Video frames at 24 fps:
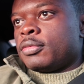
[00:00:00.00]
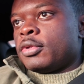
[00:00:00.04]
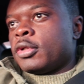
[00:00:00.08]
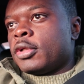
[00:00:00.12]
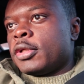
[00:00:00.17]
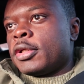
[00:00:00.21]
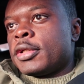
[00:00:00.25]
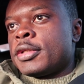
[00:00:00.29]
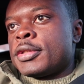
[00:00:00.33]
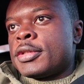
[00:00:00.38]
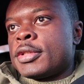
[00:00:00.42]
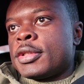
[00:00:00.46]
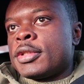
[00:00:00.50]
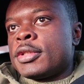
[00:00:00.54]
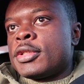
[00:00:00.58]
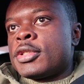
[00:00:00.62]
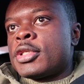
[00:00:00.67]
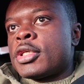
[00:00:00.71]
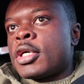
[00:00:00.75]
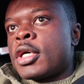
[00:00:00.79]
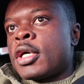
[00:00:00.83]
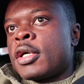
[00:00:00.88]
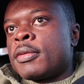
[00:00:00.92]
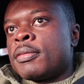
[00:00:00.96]
Pulling into the
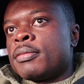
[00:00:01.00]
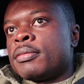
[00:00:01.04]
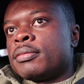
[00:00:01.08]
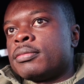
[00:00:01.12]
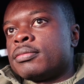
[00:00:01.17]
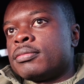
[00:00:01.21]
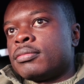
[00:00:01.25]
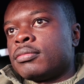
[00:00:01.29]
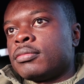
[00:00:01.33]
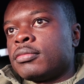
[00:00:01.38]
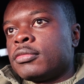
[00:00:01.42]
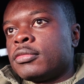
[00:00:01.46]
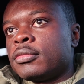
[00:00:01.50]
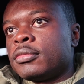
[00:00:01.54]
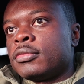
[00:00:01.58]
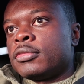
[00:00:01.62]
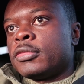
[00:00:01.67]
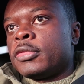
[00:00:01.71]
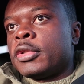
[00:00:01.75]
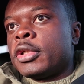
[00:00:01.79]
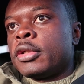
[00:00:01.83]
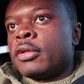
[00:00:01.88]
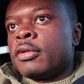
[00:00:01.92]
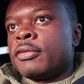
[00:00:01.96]
shop
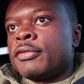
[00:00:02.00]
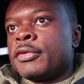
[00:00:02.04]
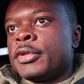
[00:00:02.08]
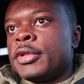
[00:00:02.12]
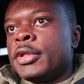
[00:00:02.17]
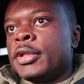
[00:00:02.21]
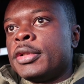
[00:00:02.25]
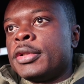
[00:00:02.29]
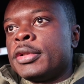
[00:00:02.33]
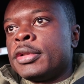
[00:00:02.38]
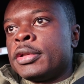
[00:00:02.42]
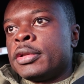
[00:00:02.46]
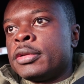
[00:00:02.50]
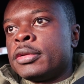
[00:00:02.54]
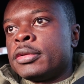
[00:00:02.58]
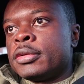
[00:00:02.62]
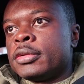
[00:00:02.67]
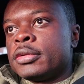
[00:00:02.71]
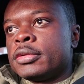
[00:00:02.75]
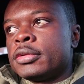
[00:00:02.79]
right over here.